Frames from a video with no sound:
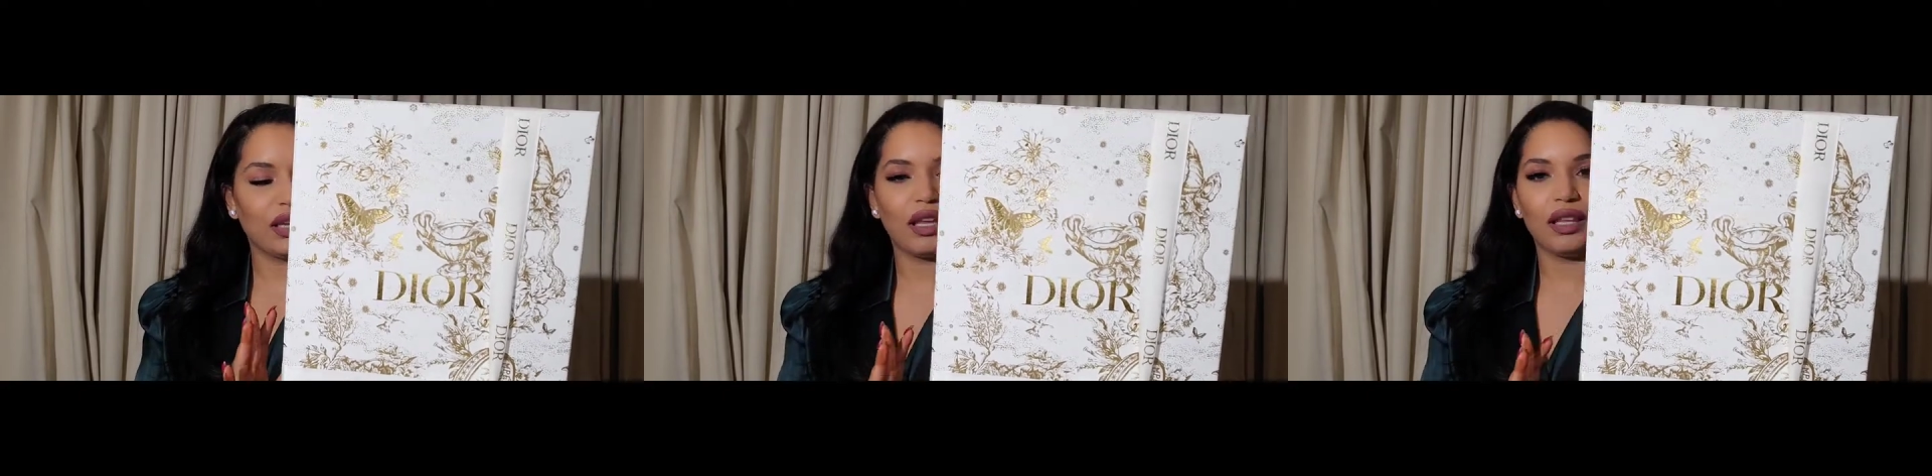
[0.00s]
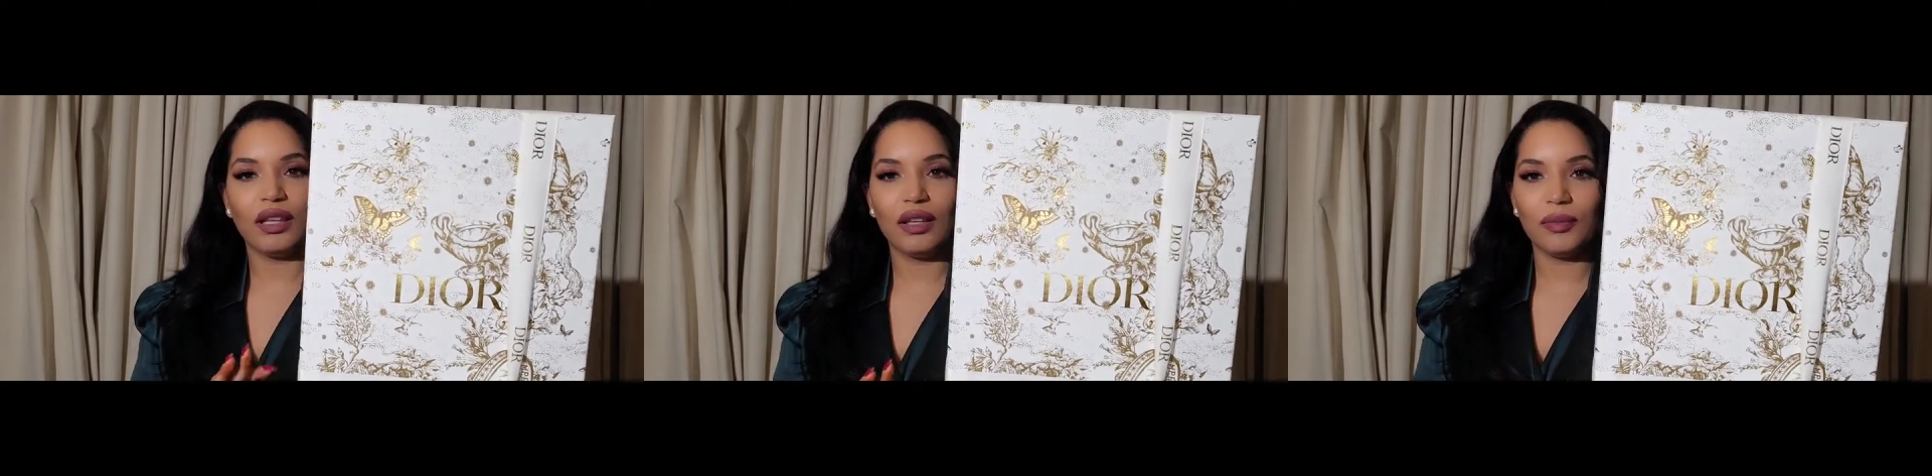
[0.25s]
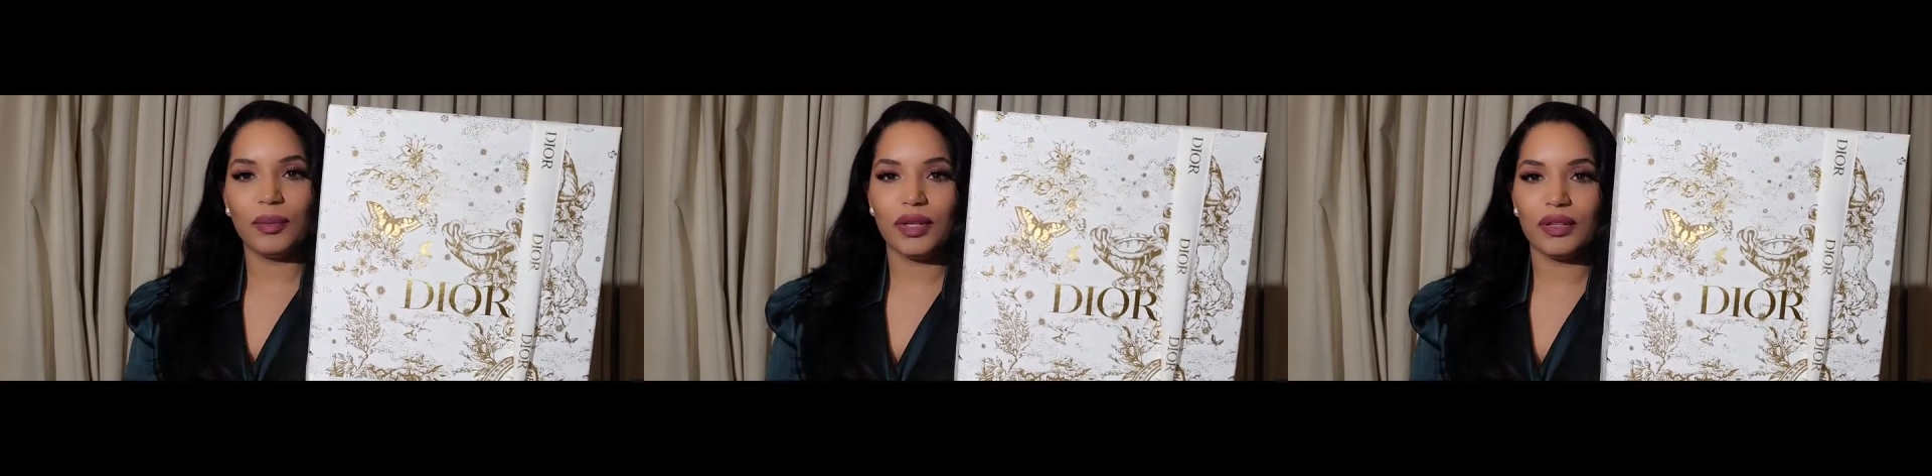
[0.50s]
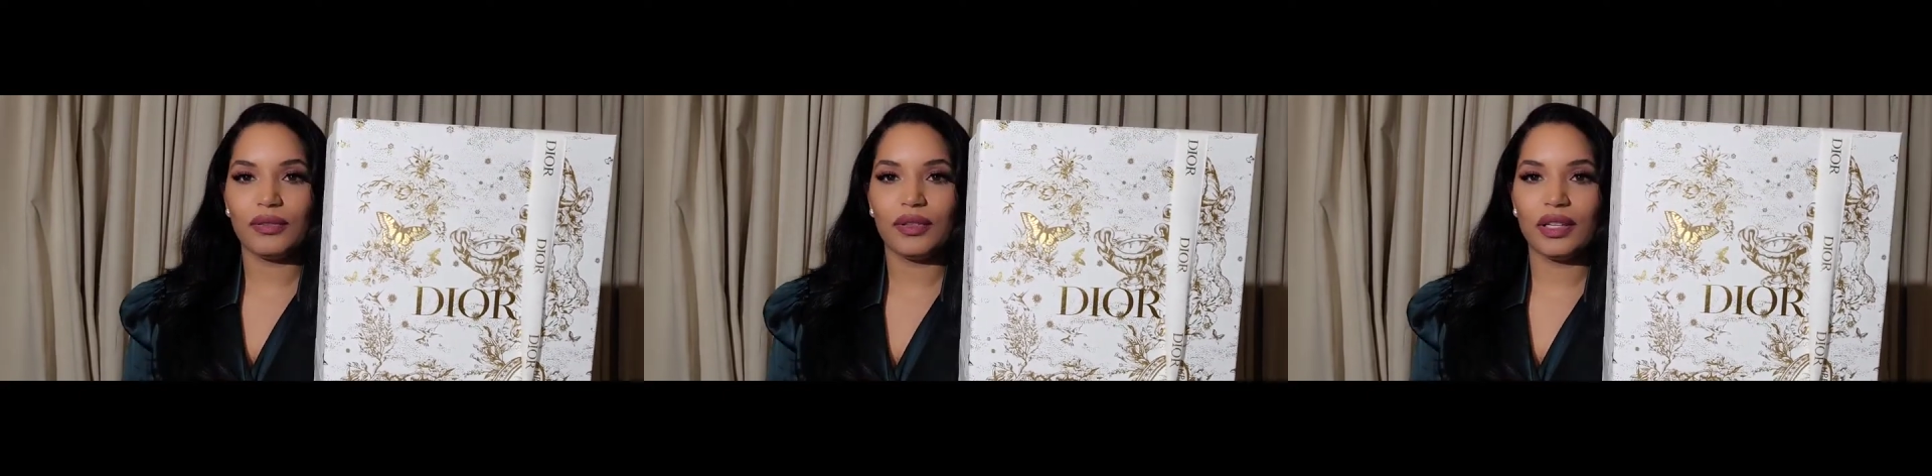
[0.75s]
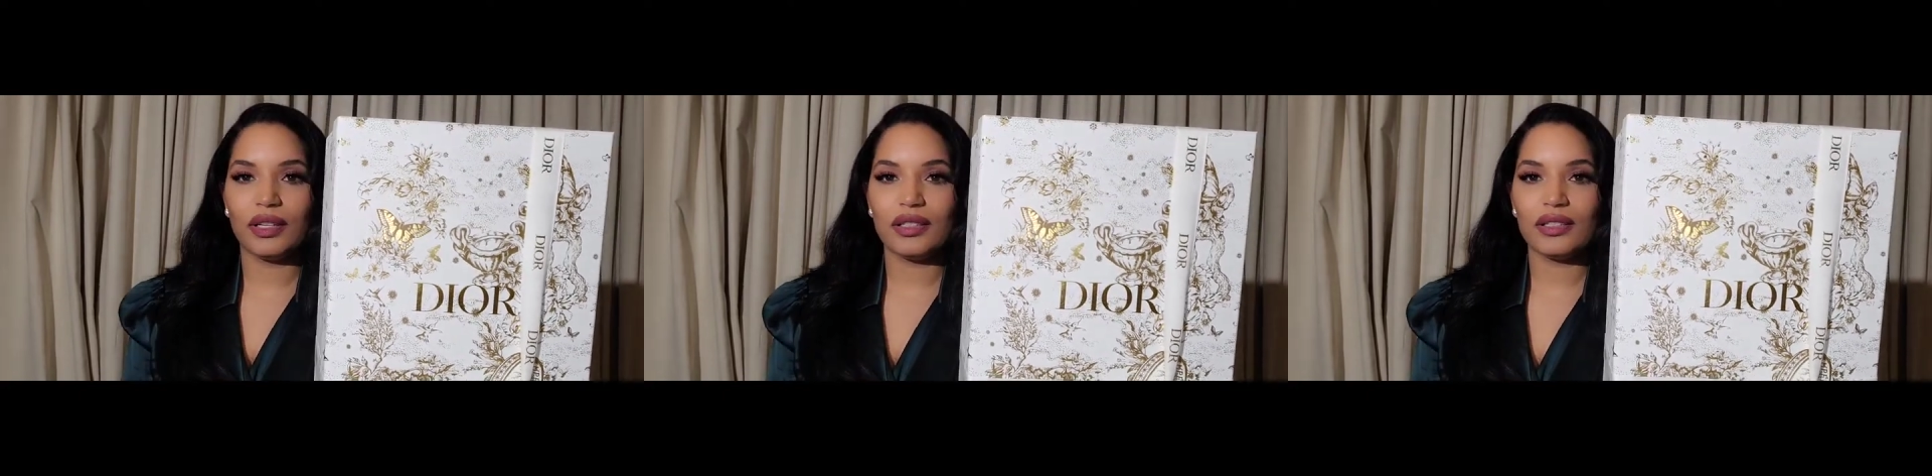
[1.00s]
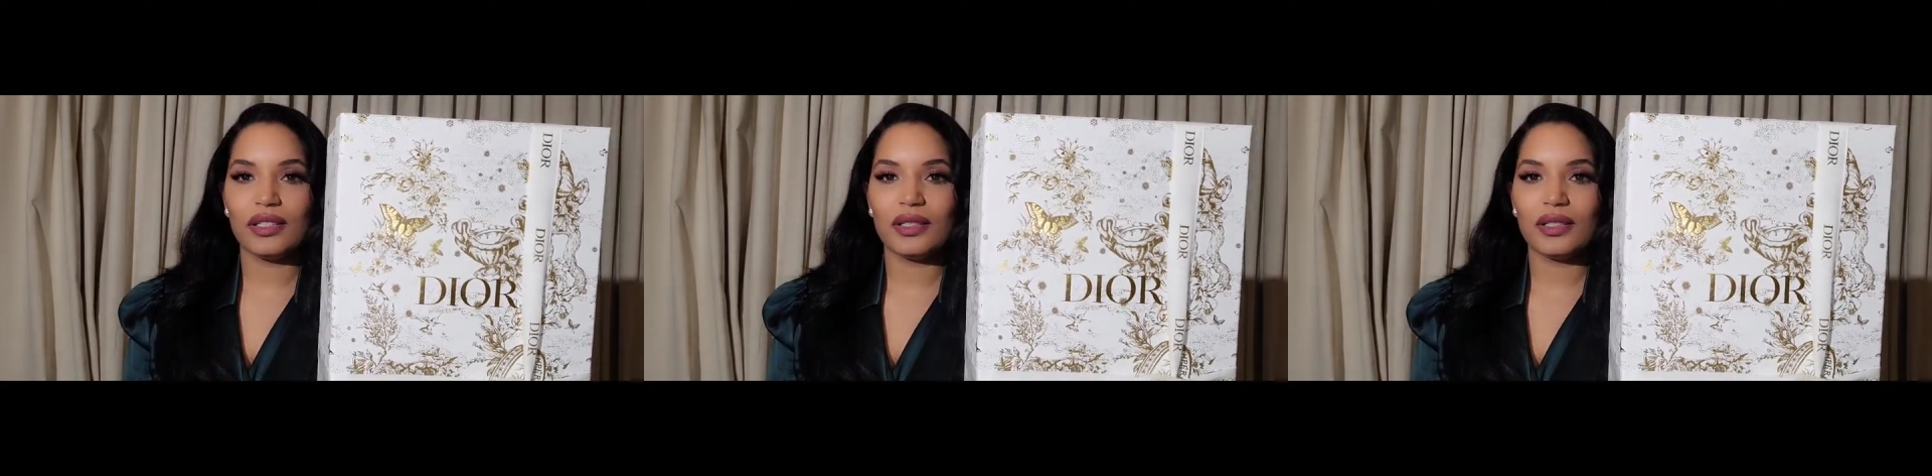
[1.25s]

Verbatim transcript: I love butterflies,